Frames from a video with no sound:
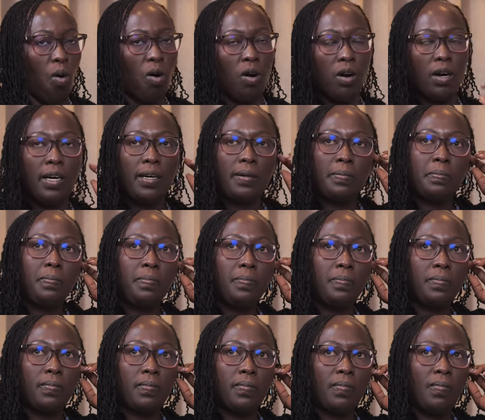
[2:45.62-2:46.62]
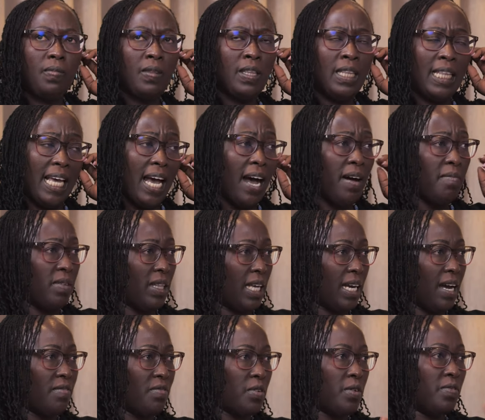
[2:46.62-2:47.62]
or they
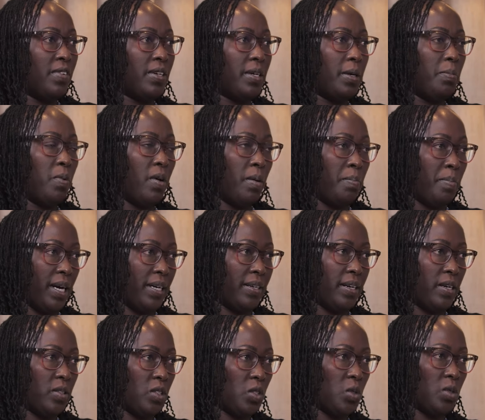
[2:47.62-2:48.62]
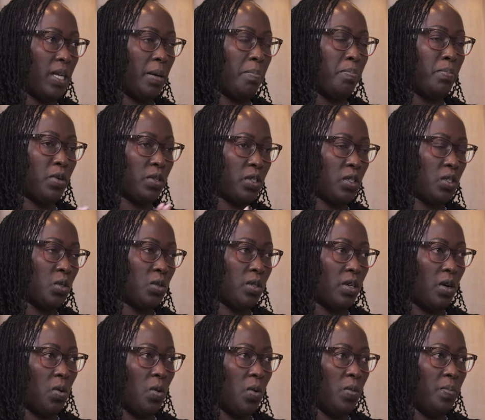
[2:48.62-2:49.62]
come from very poor backgrounds, so mm. they're brought to
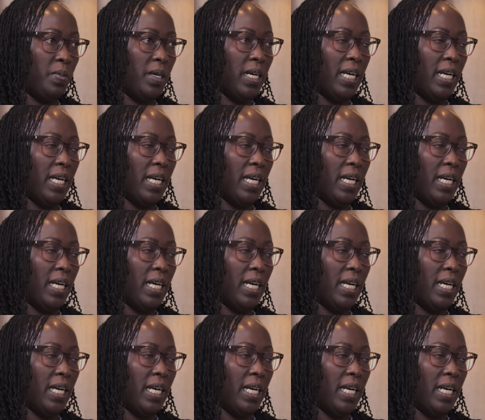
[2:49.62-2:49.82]
the home